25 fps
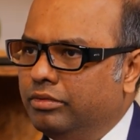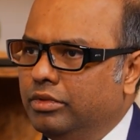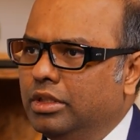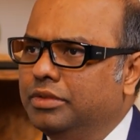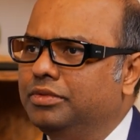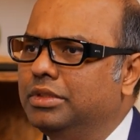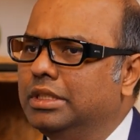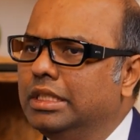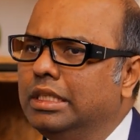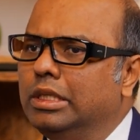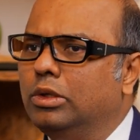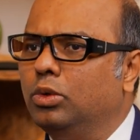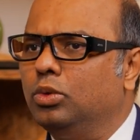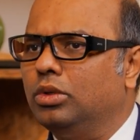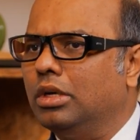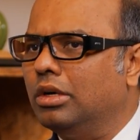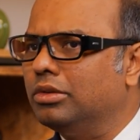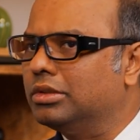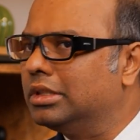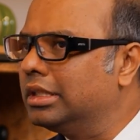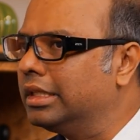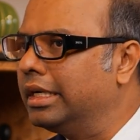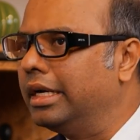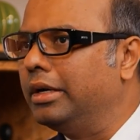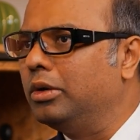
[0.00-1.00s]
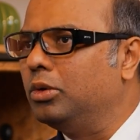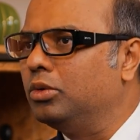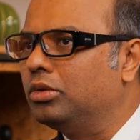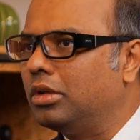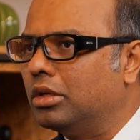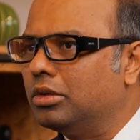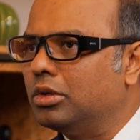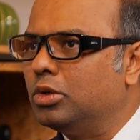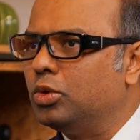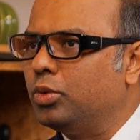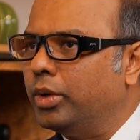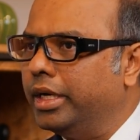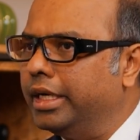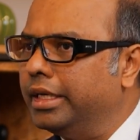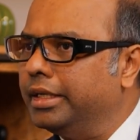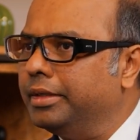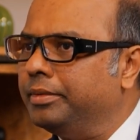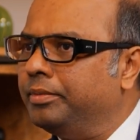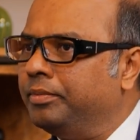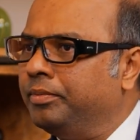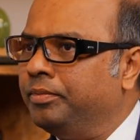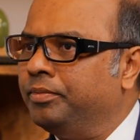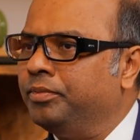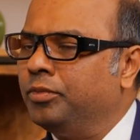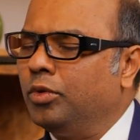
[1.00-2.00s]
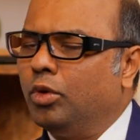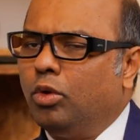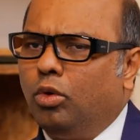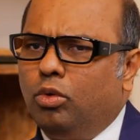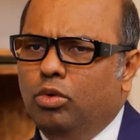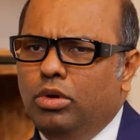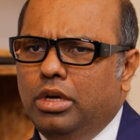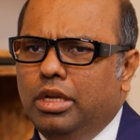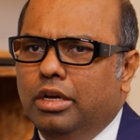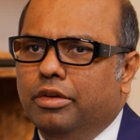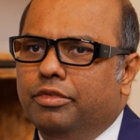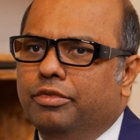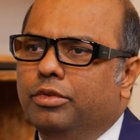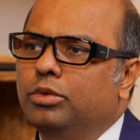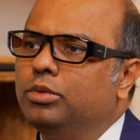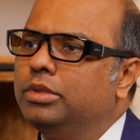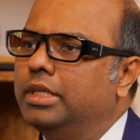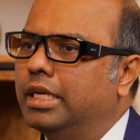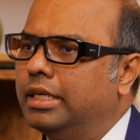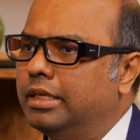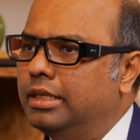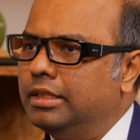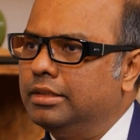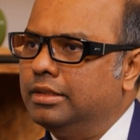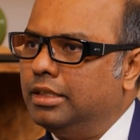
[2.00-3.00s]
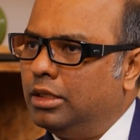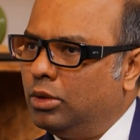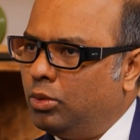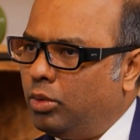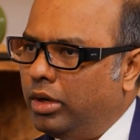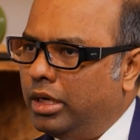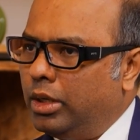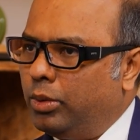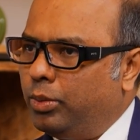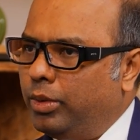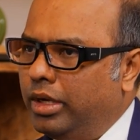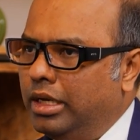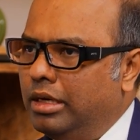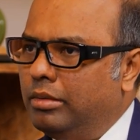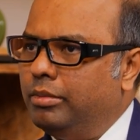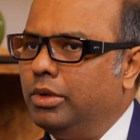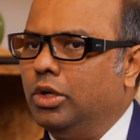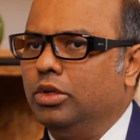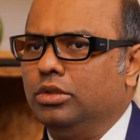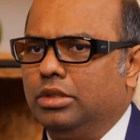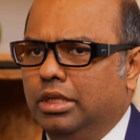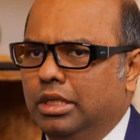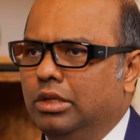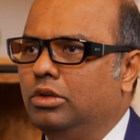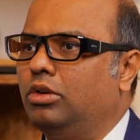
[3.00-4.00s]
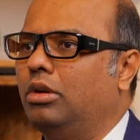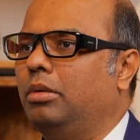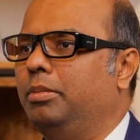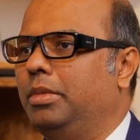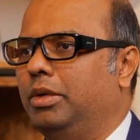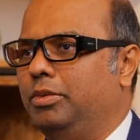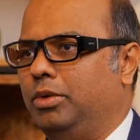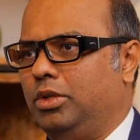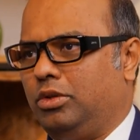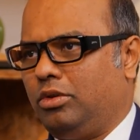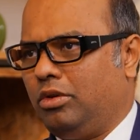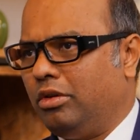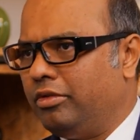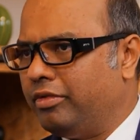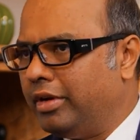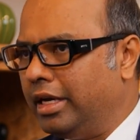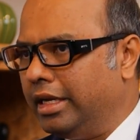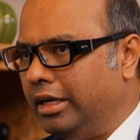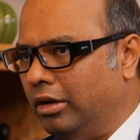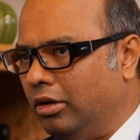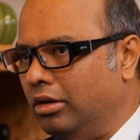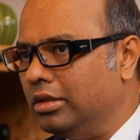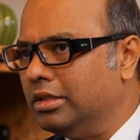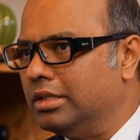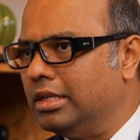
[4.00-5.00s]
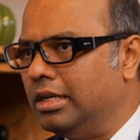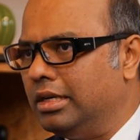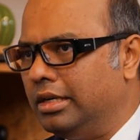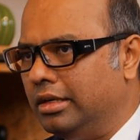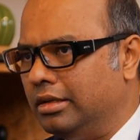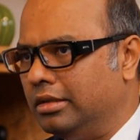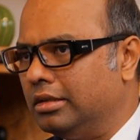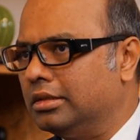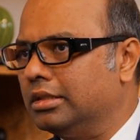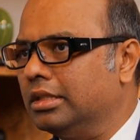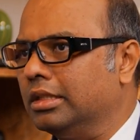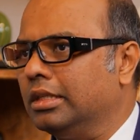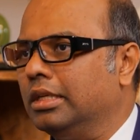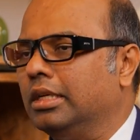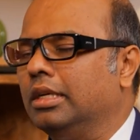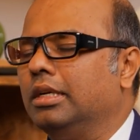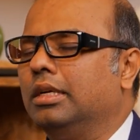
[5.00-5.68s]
We've seen 2010 to 2020, only a few sectors did quite well because the economy was not firing all cylinders.